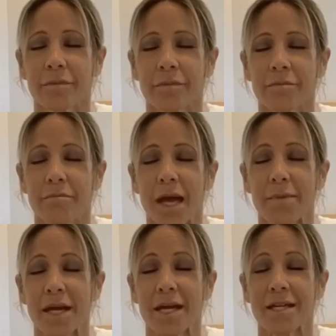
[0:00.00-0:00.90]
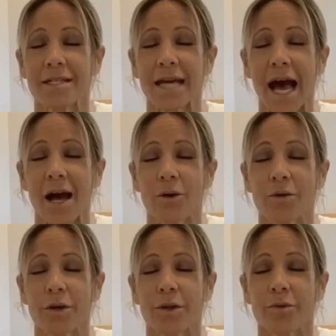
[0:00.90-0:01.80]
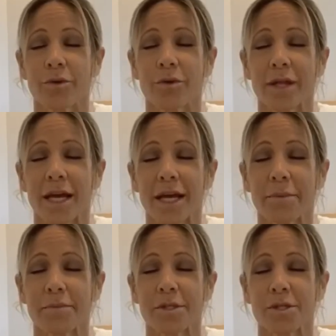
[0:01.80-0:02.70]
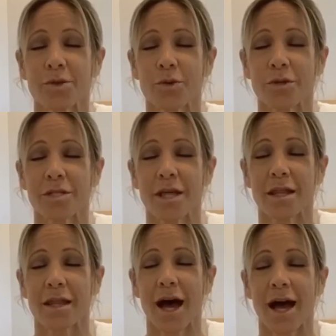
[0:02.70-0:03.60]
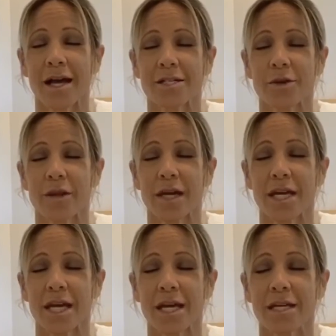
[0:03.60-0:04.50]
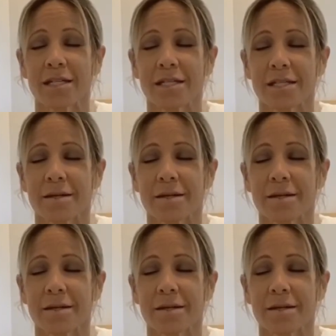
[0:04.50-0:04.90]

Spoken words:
maybe down through the hips towards the thighs or the knees.